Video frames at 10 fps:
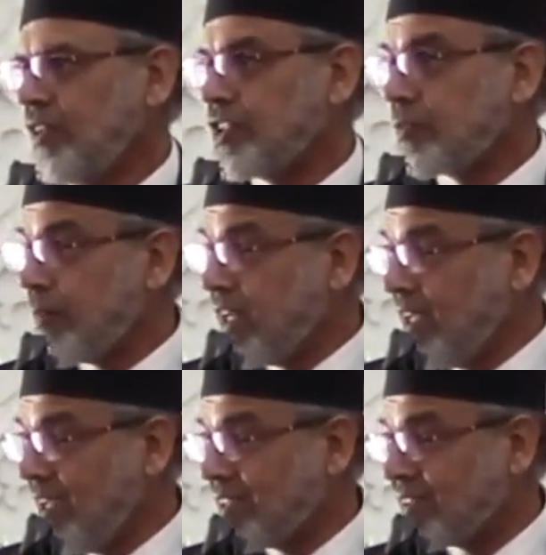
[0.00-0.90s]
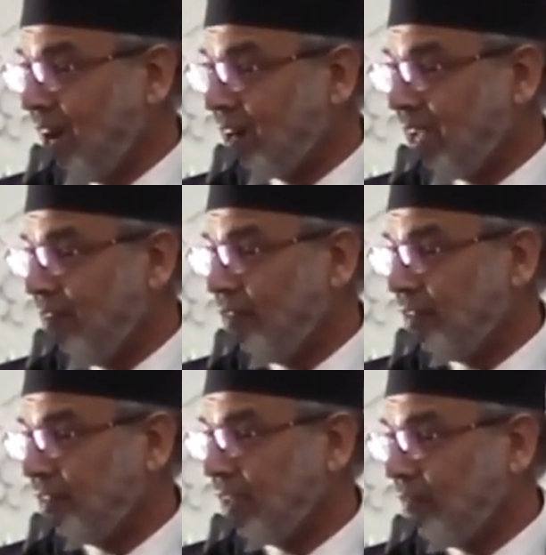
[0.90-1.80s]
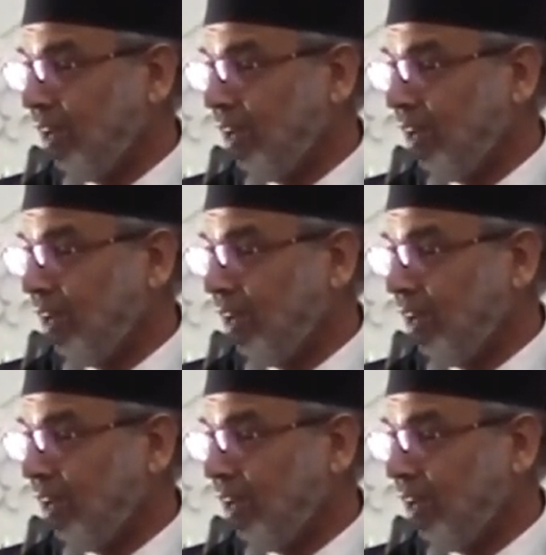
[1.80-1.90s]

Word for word: This money is not everything.